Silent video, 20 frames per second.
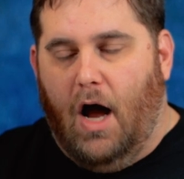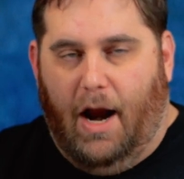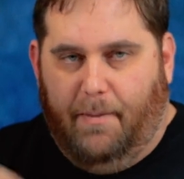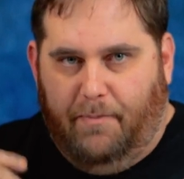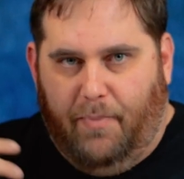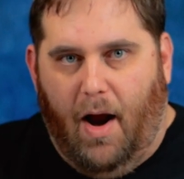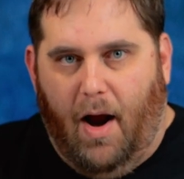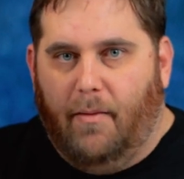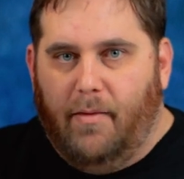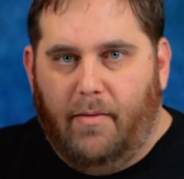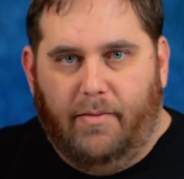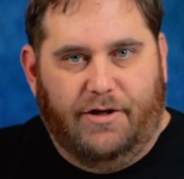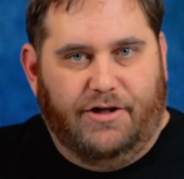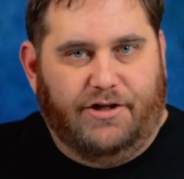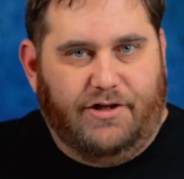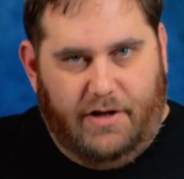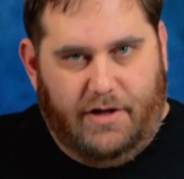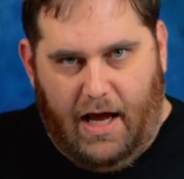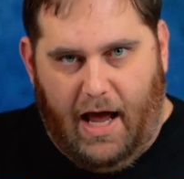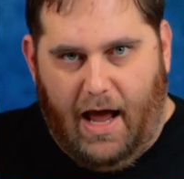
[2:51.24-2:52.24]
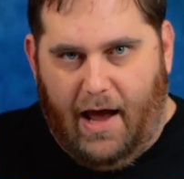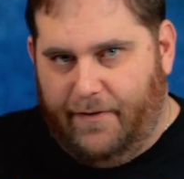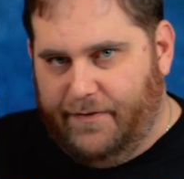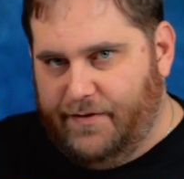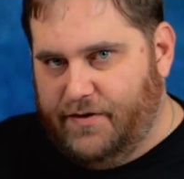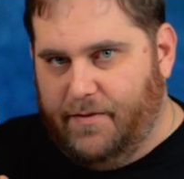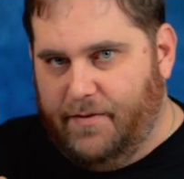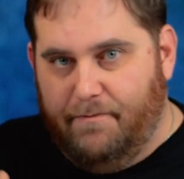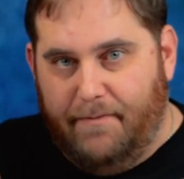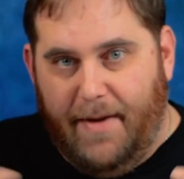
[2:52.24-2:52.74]
I probably should have
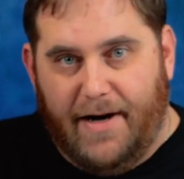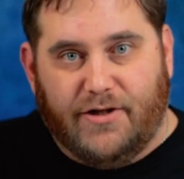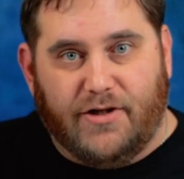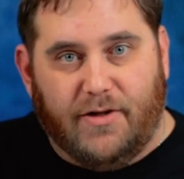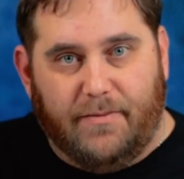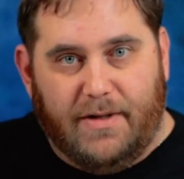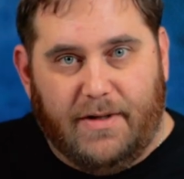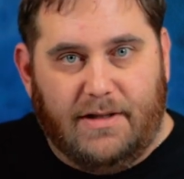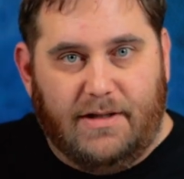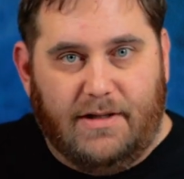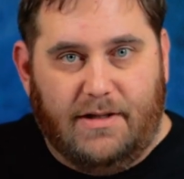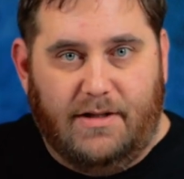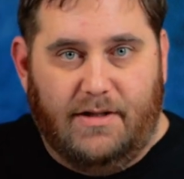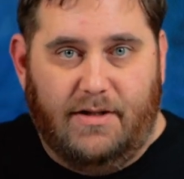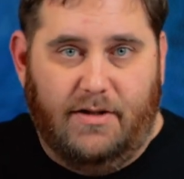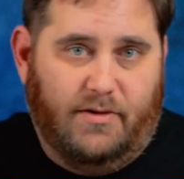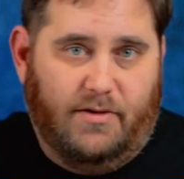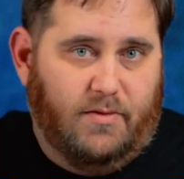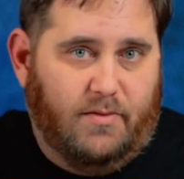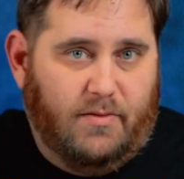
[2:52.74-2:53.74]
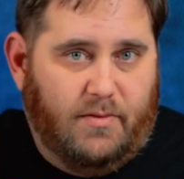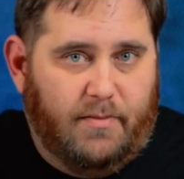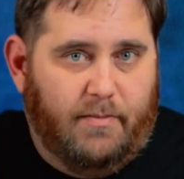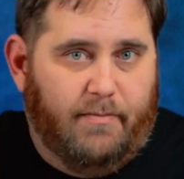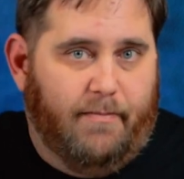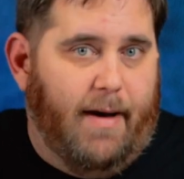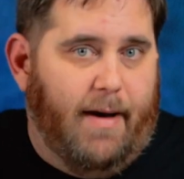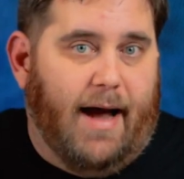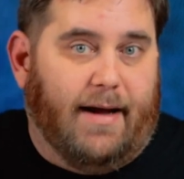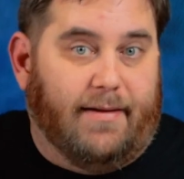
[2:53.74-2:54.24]
some measurements to
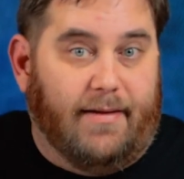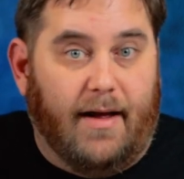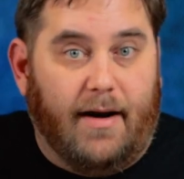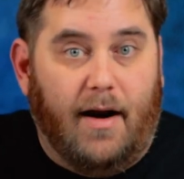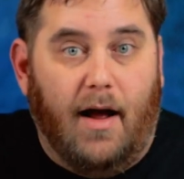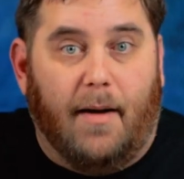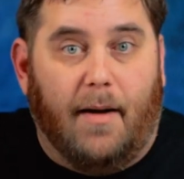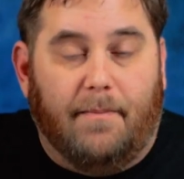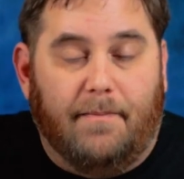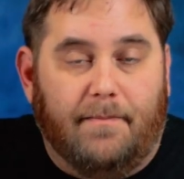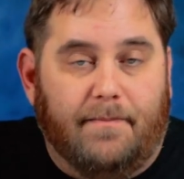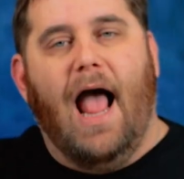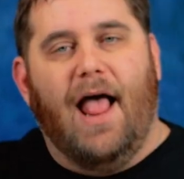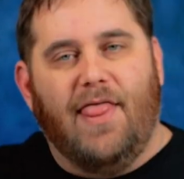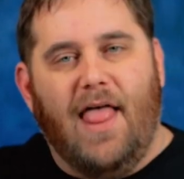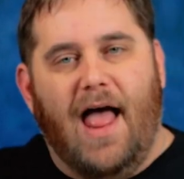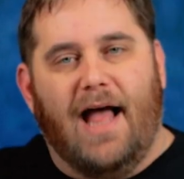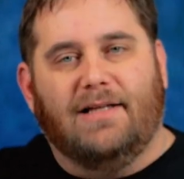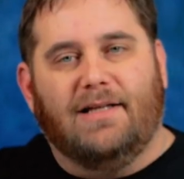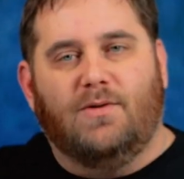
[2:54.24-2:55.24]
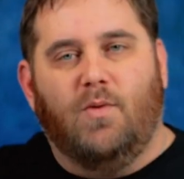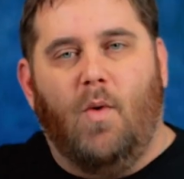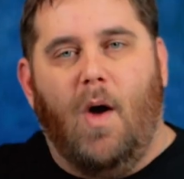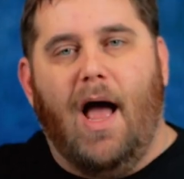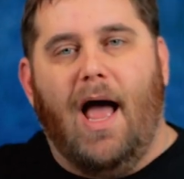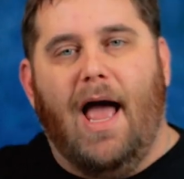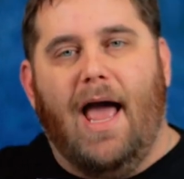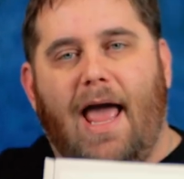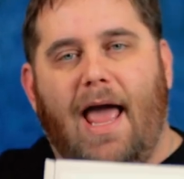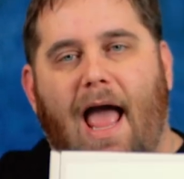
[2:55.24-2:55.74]
back that up. And that's
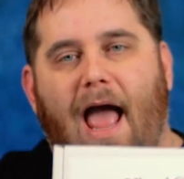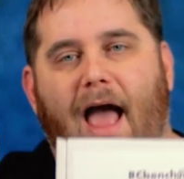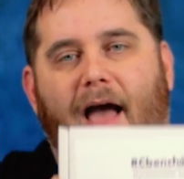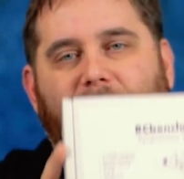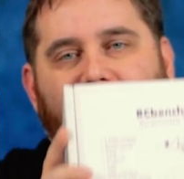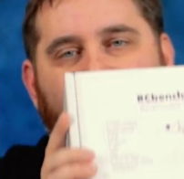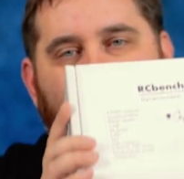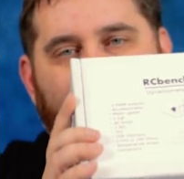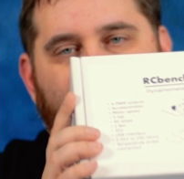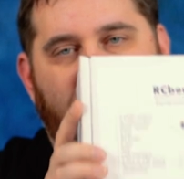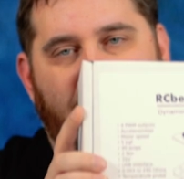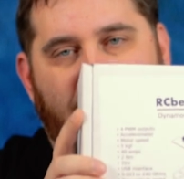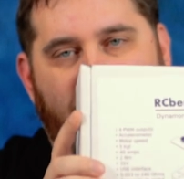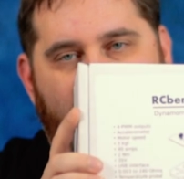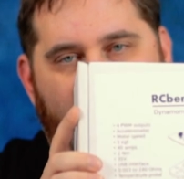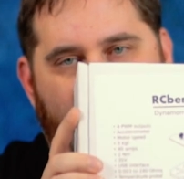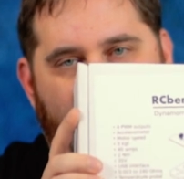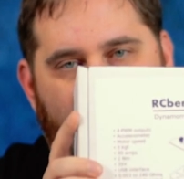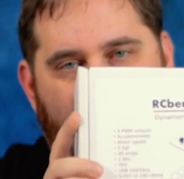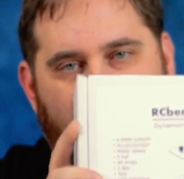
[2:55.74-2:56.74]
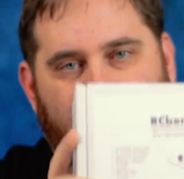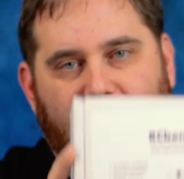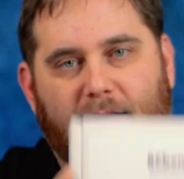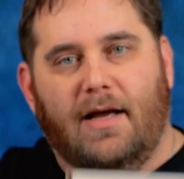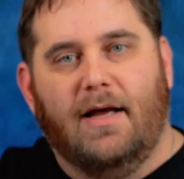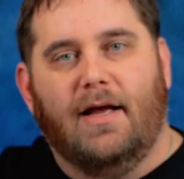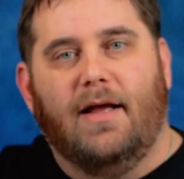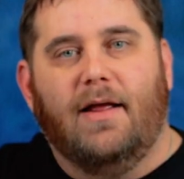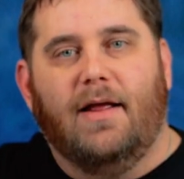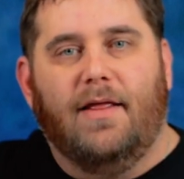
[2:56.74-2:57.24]
why I have in my hand
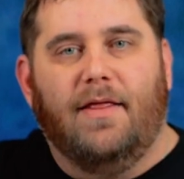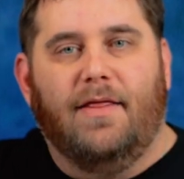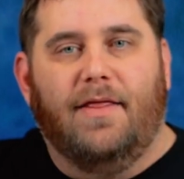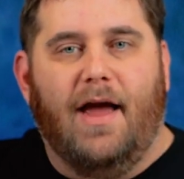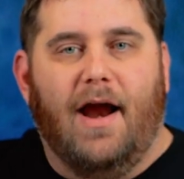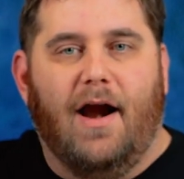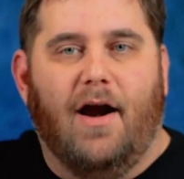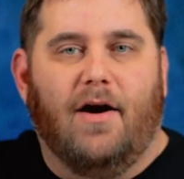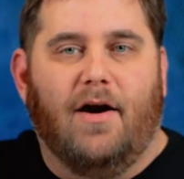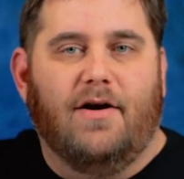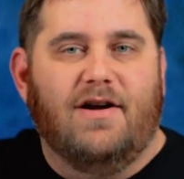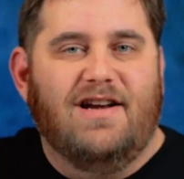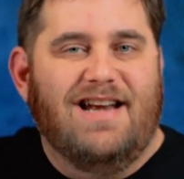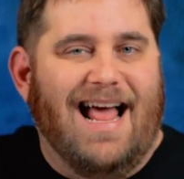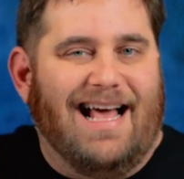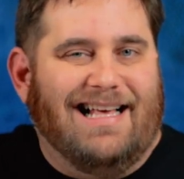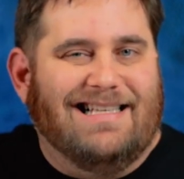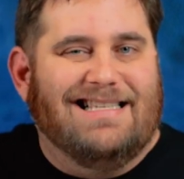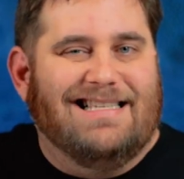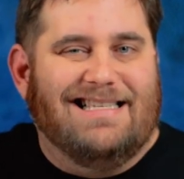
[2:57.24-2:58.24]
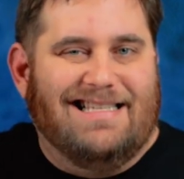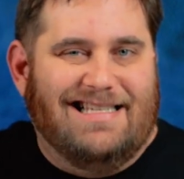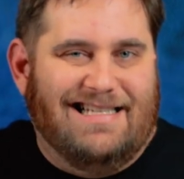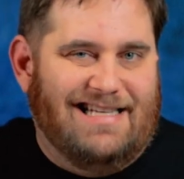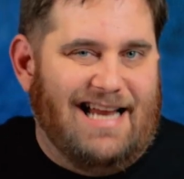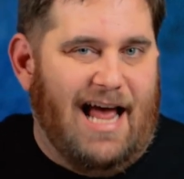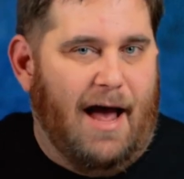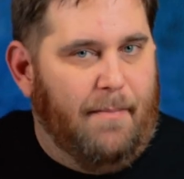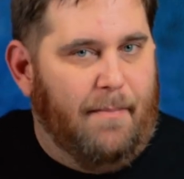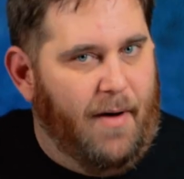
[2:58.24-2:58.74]
their next
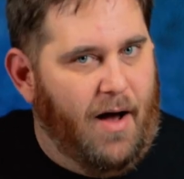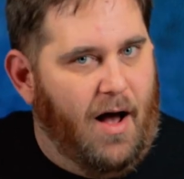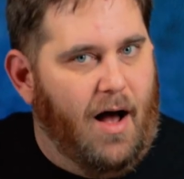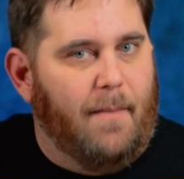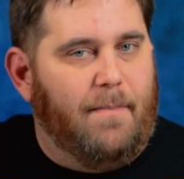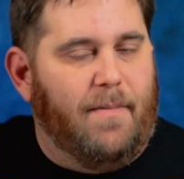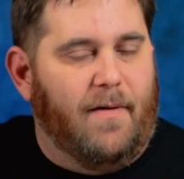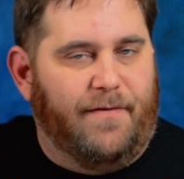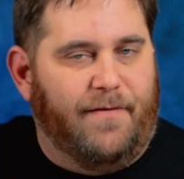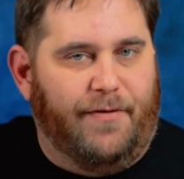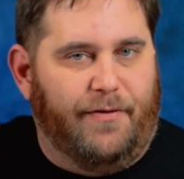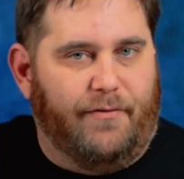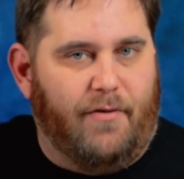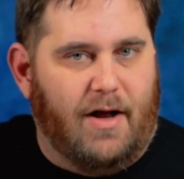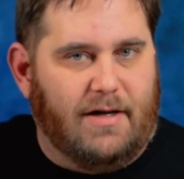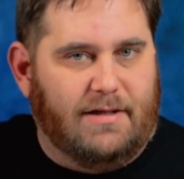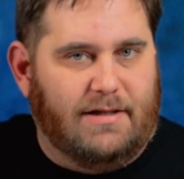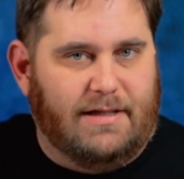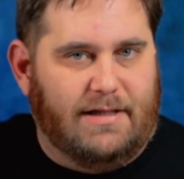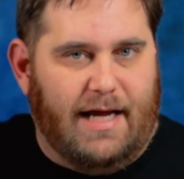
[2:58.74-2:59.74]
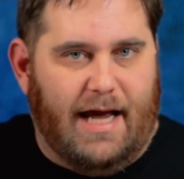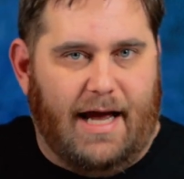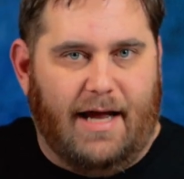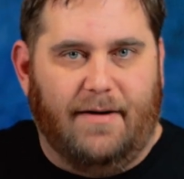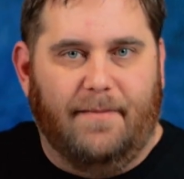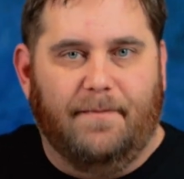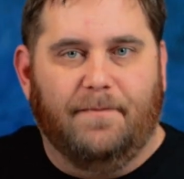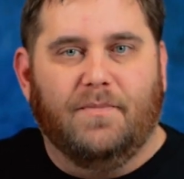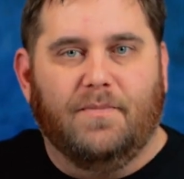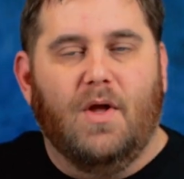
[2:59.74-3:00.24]
step up of thrust
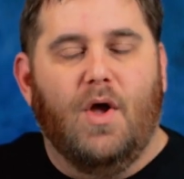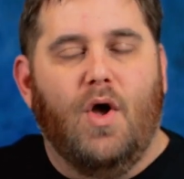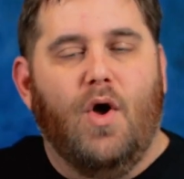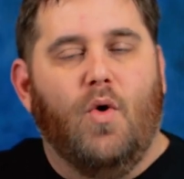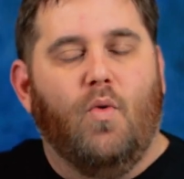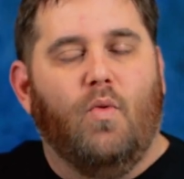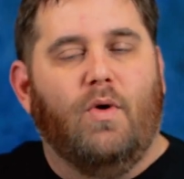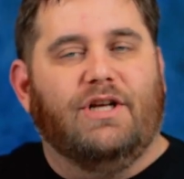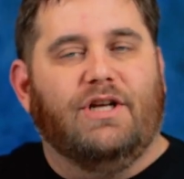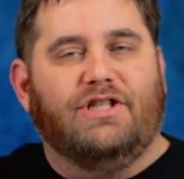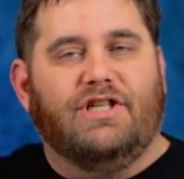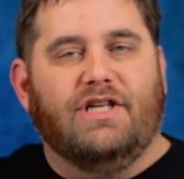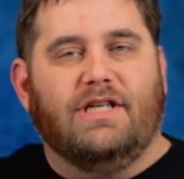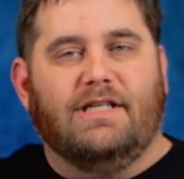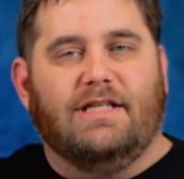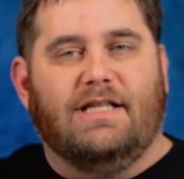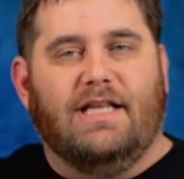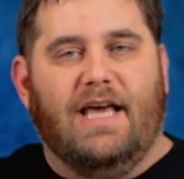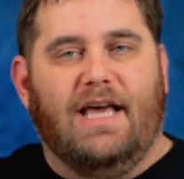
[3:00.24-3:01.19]
stand, which is